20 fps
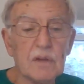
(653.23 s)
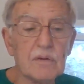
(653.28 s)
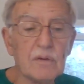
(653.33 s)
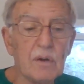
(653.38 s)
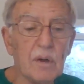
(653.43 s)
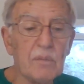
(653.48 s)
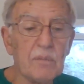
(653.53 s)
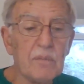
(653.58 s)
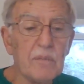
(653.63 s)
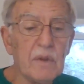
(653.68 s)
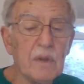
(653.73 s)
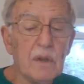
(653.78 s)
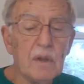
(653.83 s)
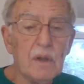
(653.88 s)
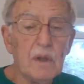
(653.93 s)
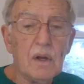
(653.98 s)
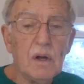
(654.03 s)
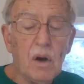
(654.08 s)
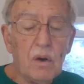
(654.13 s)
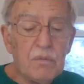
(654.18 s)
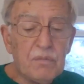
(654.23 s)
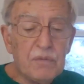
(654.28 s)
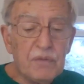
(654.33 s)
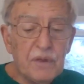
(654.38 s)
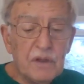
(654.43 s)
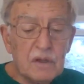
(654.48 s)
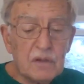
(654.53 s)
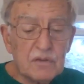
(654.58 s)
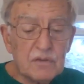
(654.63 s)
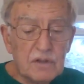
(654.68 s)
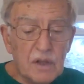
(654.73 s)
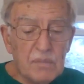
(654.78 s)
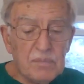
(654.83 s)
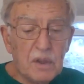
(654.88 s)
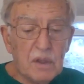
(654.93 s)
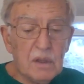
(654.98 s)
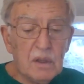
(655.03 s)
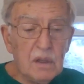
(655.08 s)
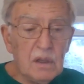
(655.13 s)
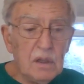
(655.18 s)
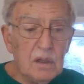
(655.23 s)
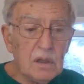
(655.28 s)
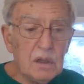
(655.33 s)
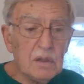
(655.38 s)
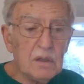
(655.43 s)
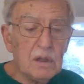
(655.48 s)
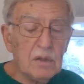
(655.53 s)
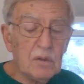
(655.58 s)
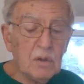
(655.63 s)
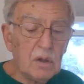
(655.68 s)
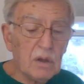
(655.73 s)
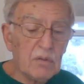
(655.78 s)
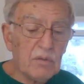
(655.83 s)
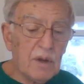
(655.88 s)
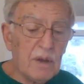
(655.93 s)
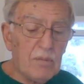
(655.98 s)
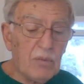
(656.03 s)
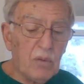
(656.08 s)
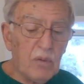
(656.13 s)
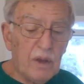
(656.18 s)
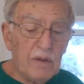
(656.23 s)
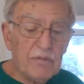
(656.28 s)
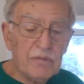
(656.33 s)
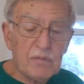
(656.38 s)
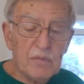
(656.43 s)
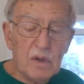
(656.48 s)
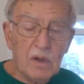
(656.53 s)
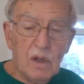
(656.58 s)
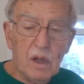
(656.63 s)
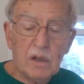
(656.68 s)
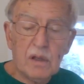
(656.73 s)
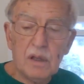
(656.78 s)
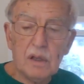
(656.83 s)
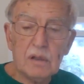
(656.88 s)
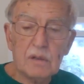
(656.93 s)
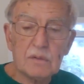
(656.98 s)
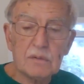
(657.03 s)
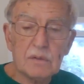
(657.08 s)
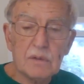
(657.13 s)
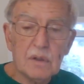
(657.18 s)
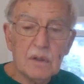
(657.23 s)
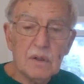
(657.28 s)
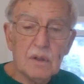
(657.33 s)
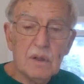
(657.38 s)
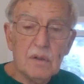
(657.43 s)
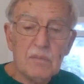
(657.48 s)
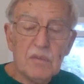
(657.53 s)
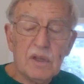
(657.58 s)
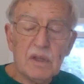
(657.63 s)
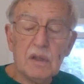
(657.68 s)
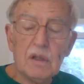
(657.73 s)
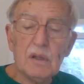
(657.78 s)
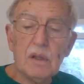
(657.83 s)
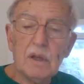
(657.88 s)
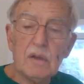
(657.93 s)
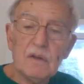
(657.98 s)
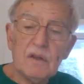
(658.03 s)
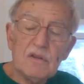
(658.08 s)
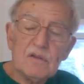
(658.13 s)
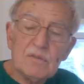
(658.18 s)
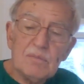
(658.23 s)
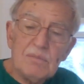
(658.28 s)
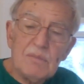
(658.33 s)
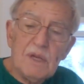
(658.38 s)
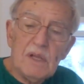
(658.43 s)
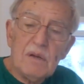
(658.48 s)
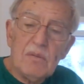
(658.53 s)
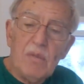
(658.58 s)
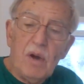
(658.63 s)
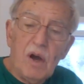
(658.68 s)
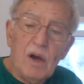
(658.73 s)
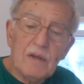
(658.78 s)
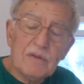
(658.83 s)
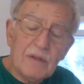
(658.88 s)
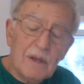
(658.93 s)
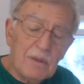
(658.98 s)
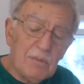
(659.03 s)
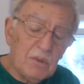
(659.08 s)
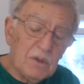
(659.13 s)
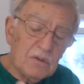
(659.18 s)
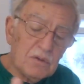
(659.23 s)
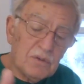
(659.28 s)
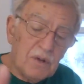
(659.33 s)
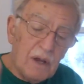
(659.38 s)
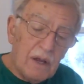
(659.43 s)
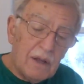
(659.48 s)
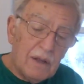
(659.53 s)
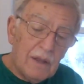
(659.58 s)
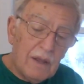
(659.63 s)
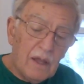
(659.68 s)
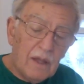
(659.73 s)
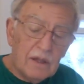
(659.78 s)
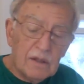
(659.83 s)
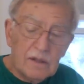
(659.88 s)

So hopefully there's something in here that you can grab away from the nugget and begin to at least minimize. I wouldn't try to take